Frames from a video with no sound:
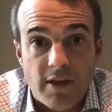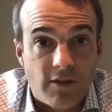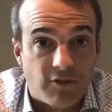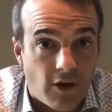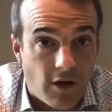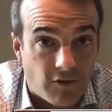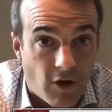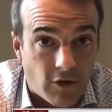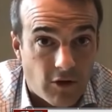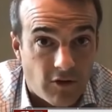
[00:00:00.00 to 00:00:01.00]
that he saw
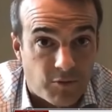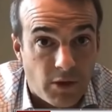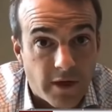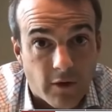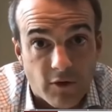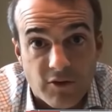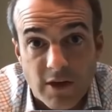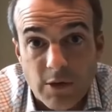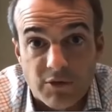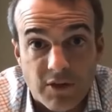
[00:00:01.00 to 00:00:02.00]
talk to his players,
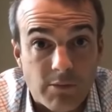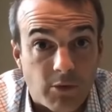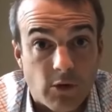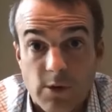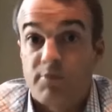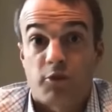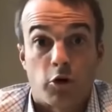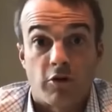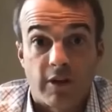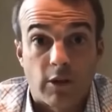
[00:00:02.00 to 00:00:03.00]
that he was able to
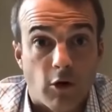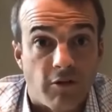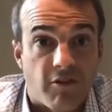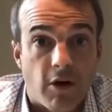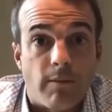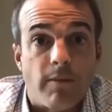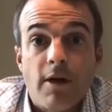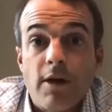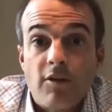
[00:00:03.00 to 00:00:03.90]
observe and learn from